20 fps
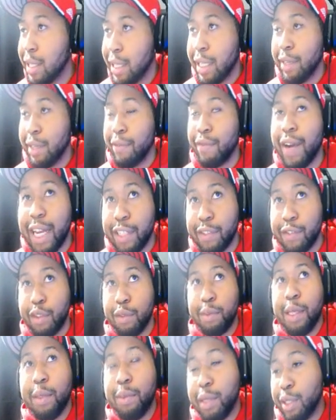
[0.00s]
advice for the
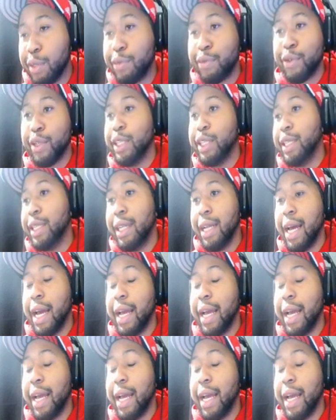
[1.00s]
people in the front of the line.